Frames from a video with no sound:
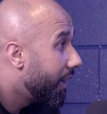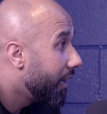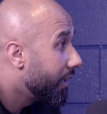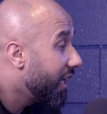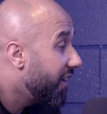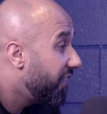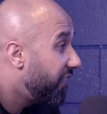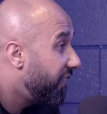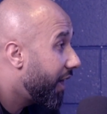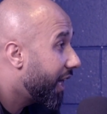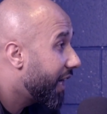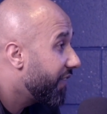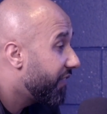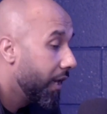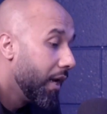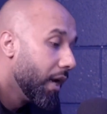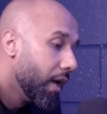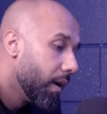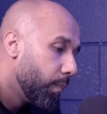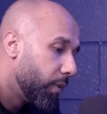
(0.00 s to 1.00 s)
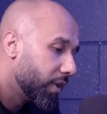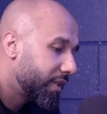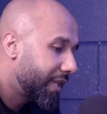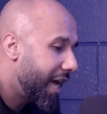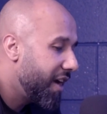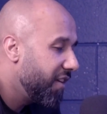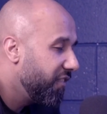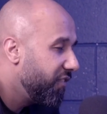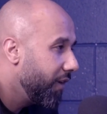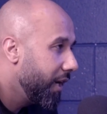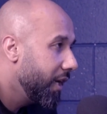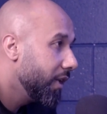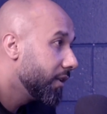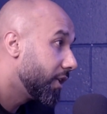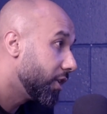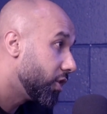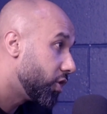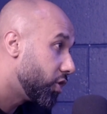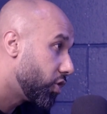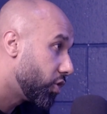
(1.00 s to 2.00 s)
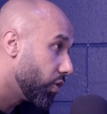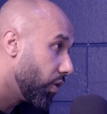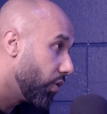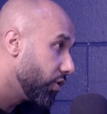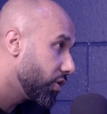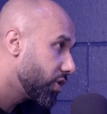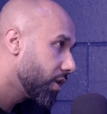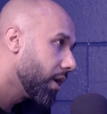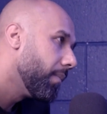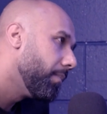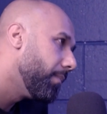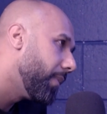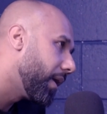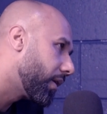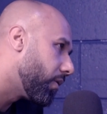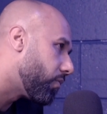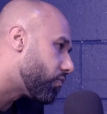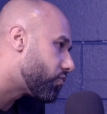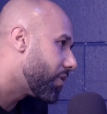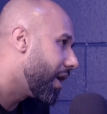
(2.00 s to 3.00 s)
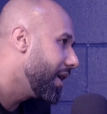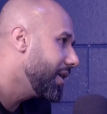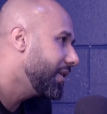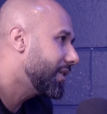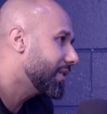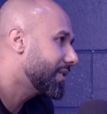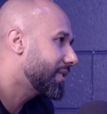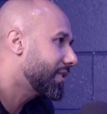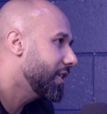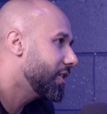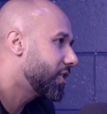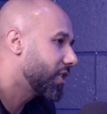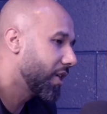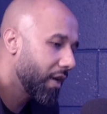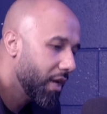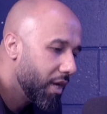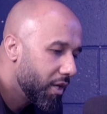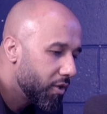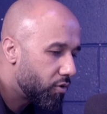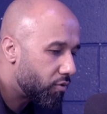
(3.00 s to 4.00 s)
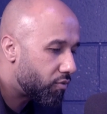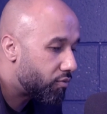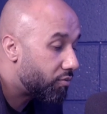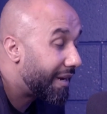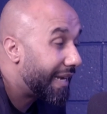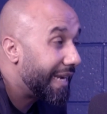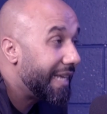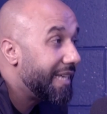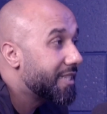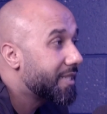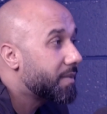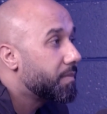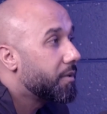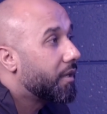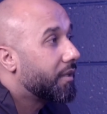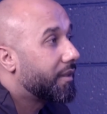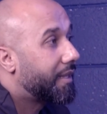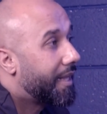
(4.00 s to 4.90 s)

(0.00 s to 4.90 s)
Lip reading: They fucking fail. But thankfully, the judge make a right decision to release me on